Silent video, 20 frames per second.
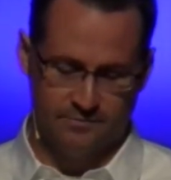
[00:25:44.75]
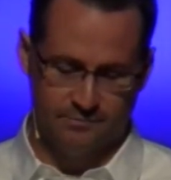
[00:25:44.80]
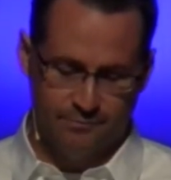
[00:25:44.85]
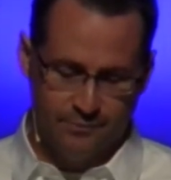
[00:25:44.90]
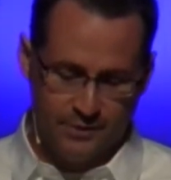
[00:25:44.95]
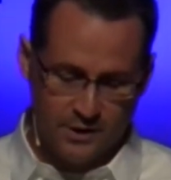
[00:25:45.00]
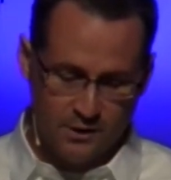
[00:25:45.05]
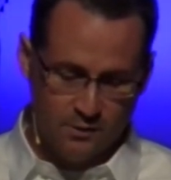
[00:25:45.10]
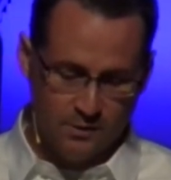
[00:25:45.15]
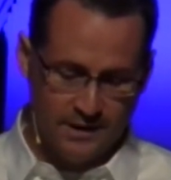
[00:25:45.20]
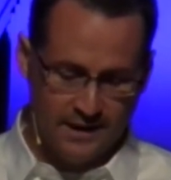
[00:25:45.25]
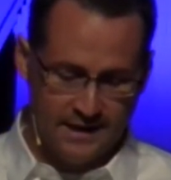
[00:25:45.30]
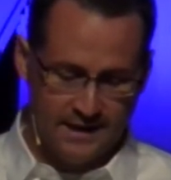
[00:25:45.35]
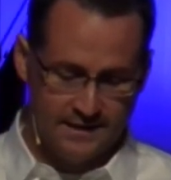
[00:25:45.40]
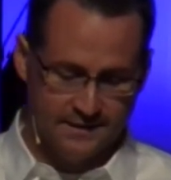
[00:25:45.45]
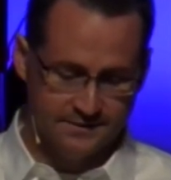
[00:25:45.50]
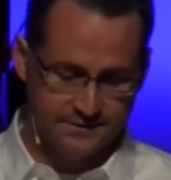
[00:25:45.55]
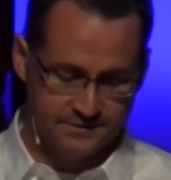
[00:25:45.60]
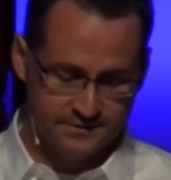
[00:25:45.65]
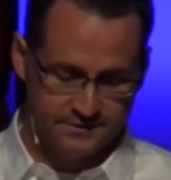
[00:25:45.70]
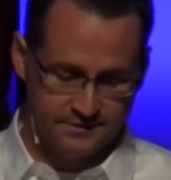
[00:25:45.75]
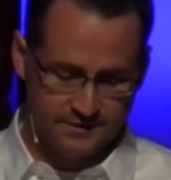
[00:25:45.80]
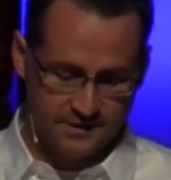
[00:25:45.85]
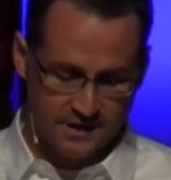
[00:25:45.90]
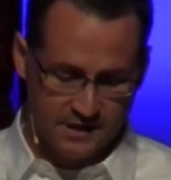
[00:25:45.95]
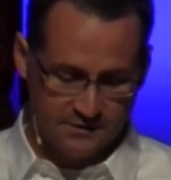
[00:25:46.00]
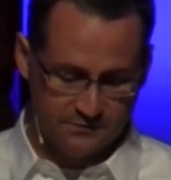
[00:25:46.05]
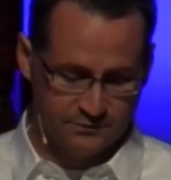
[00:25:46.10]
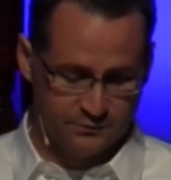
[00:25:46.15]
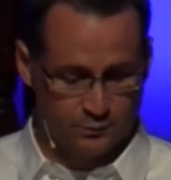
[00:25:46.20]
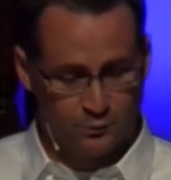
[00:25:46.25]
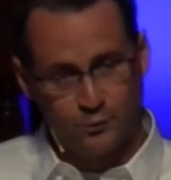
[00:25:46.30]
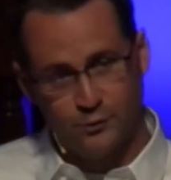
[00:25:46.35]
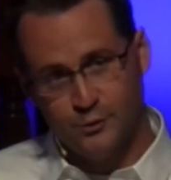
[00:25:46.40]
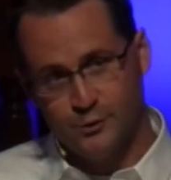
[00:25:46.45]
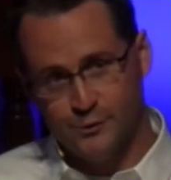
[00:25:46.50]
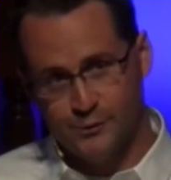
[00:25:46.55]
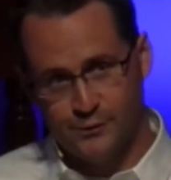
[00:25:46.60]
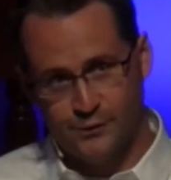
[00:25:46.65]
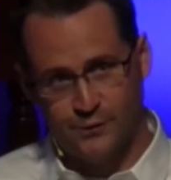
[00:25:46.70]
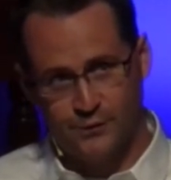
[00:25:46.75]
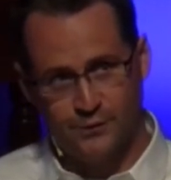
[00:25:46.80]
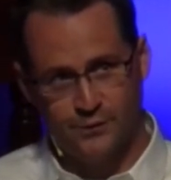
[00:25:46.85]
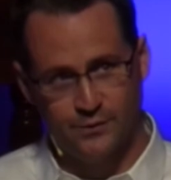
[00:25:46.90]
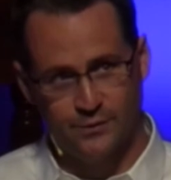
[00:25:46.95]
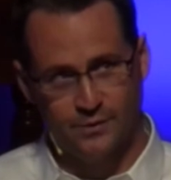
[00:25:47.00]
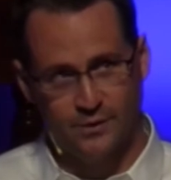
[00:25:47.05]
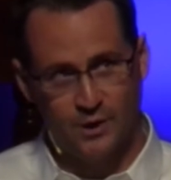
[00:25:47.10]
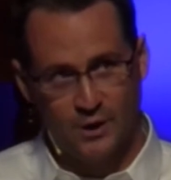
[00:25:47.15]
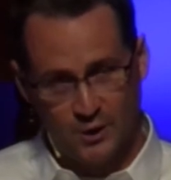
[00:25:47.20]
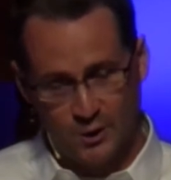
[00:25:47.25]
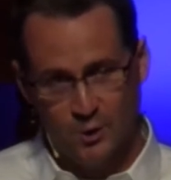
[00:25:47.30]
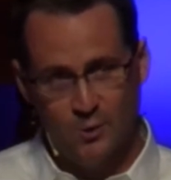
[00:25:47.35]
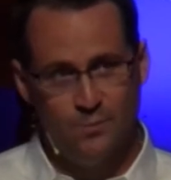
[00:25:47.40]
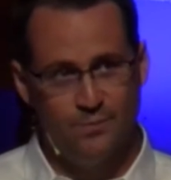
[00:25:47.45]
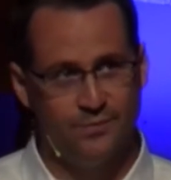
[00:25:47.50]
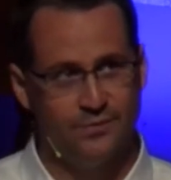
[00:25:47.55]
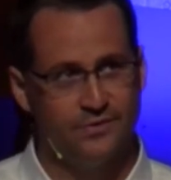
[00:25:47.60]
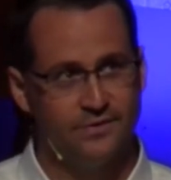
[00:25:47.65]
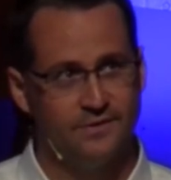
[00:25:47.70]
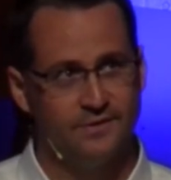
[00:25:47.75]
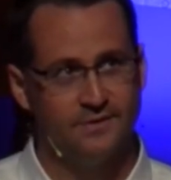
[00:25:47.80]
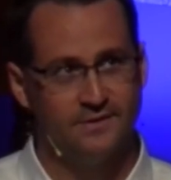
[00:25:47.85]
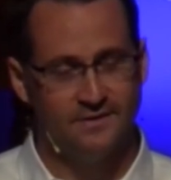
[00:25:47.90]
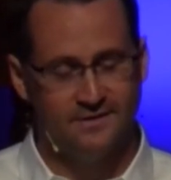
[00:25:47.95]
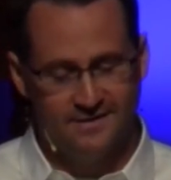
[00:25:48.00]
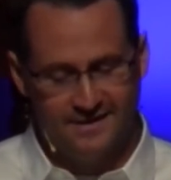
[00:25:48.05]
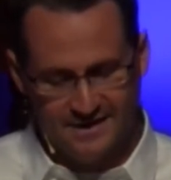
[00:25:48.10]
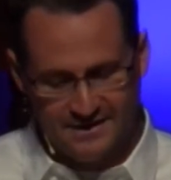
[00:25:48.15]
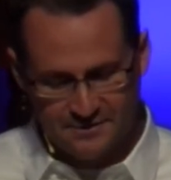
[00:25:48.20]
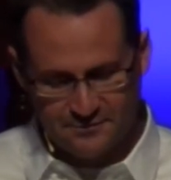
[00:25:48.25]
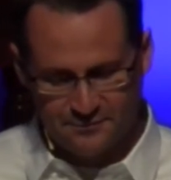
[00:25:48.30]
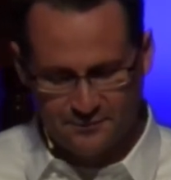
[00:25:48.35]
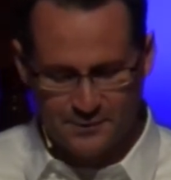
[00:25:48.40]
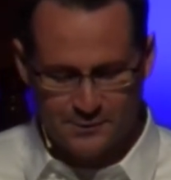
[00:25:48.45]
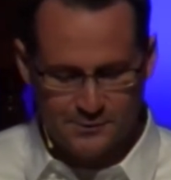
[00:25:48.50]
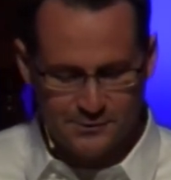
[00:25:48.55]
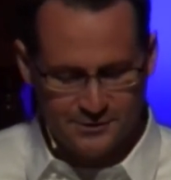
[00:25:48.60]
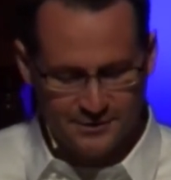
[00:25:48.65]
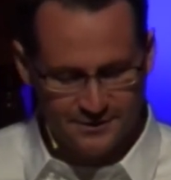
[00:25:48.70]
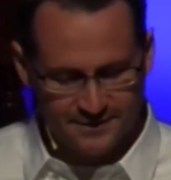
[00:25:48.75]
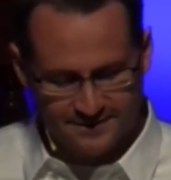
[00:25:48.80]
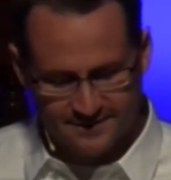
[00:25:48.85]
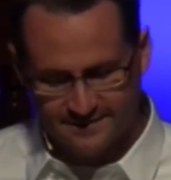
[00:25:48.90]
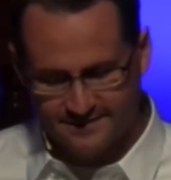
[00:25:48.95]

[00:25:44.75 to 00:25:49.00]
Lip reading: Boaz gives Ruth hope and a future,